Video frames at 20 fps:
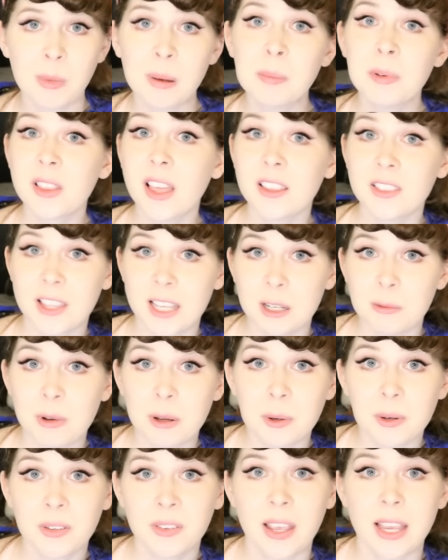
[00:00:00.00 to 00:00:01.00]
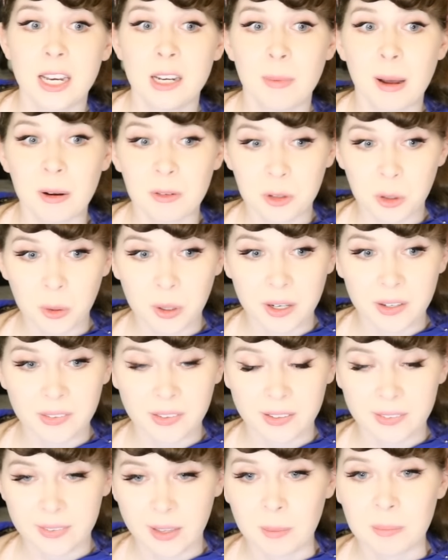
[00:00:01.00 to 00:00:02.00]
Remember that thing we were saying about
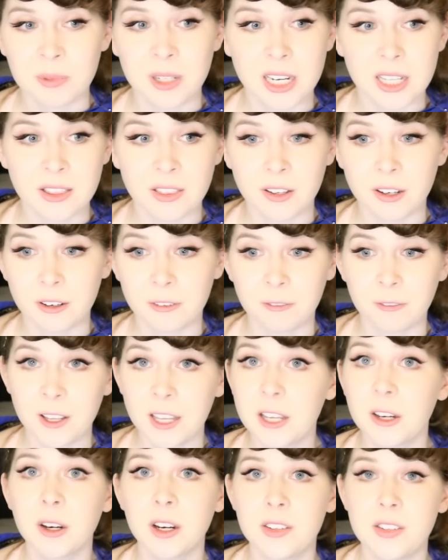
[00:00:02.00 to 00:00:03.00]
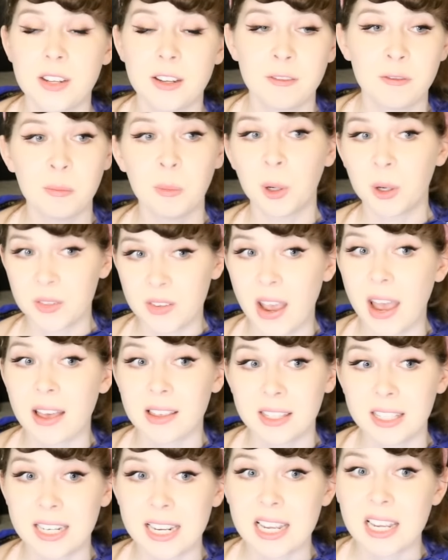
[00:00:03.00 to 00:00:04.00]
toys accepting their figurative
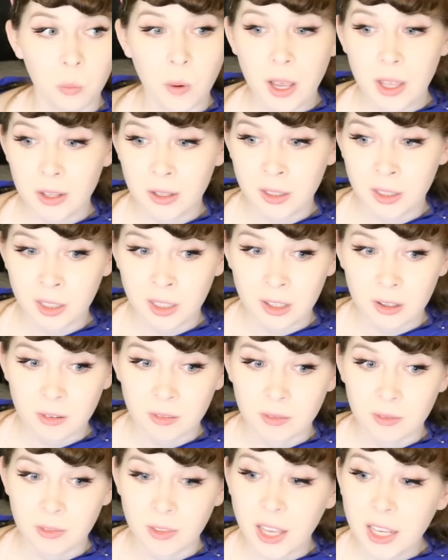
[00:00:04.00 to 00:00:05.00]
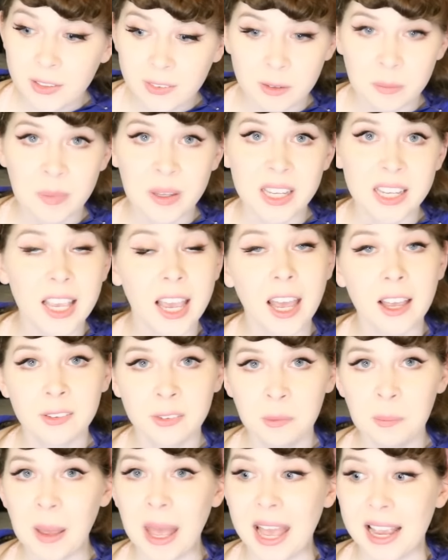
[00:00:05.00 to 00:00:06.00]
mortality? Well, that's a big
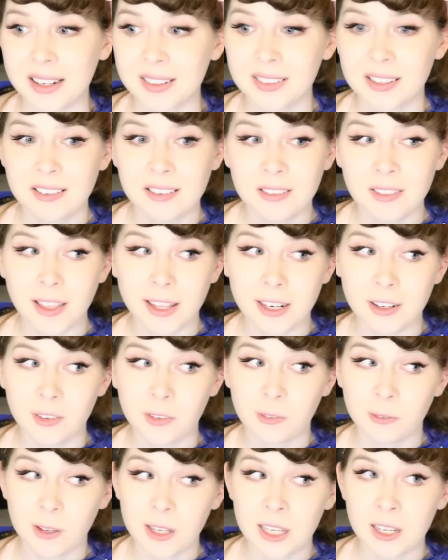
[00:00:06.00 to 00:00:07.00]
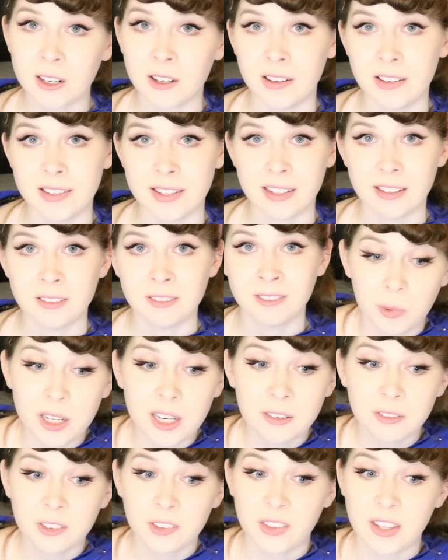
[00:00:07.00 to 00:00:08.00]
aspect. That it's figurative.
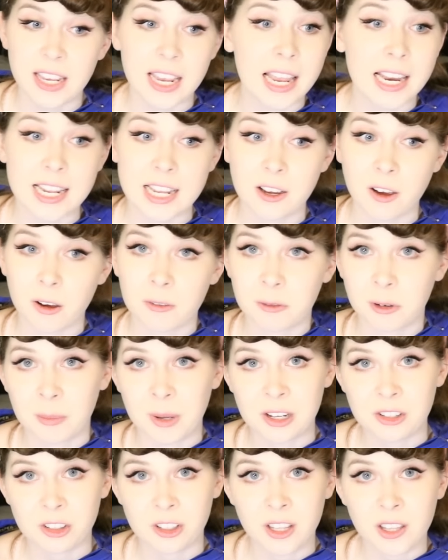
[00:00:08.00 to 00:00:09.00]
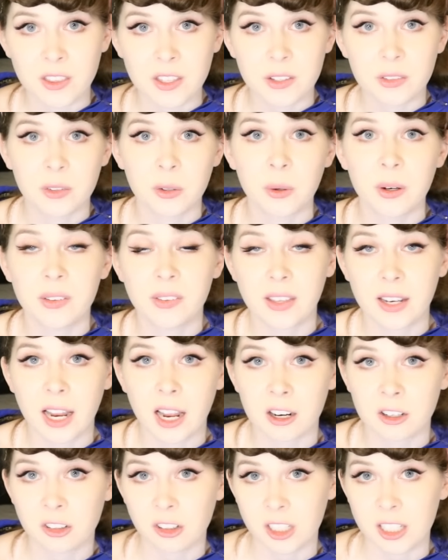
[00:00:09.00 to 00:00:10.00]
We never see any confirmation that these toys can
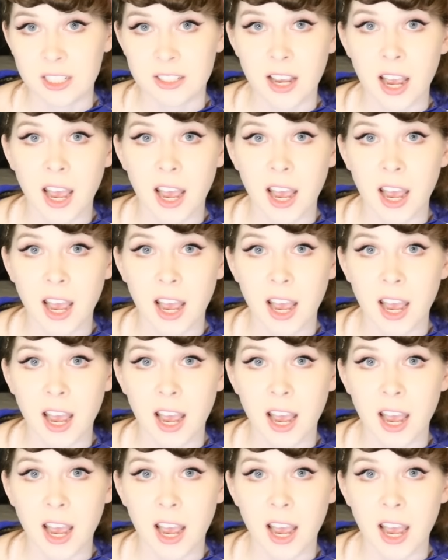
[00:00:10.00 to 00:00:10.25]
actually